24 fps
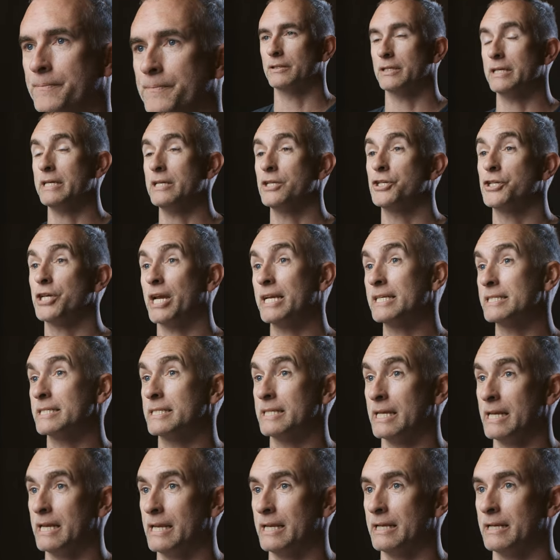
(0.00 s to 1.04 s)
The chase
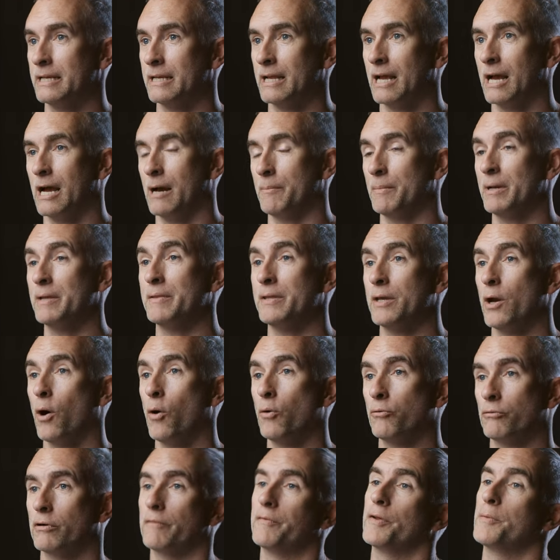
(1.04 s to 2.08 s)
scene um, in the
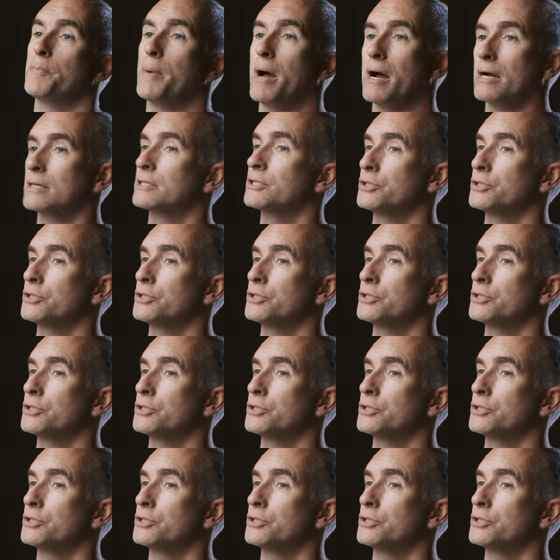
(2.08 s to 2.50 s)
old Griffith Park